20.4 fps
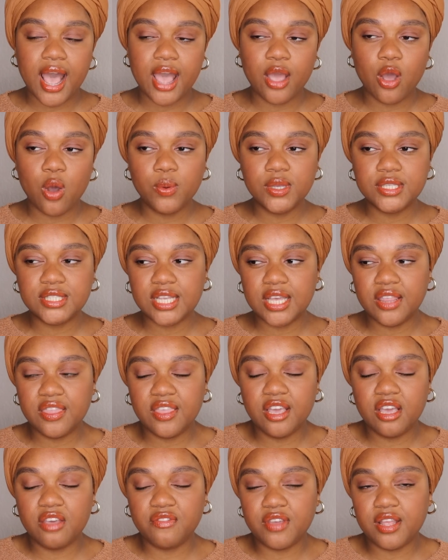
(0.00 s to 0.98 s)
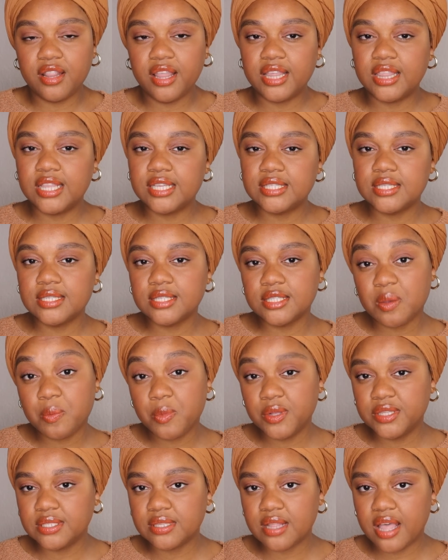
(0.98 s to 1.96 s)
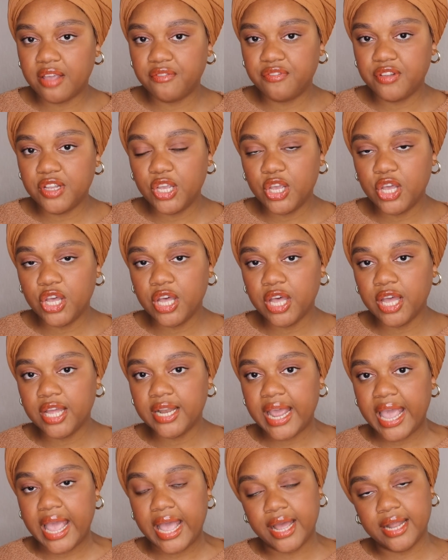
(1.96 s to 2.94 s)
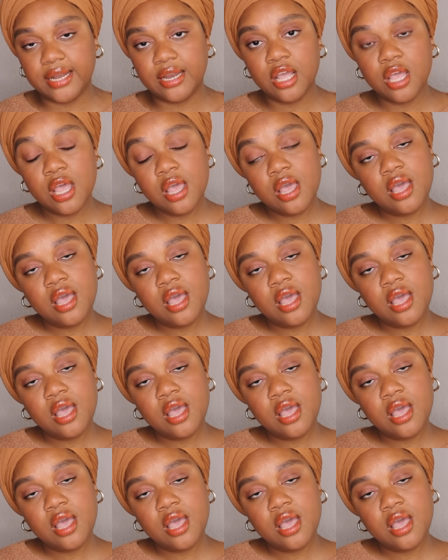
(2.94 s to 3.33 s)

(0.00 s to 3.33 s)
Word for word: I always say think of it like this is someone's livelihood and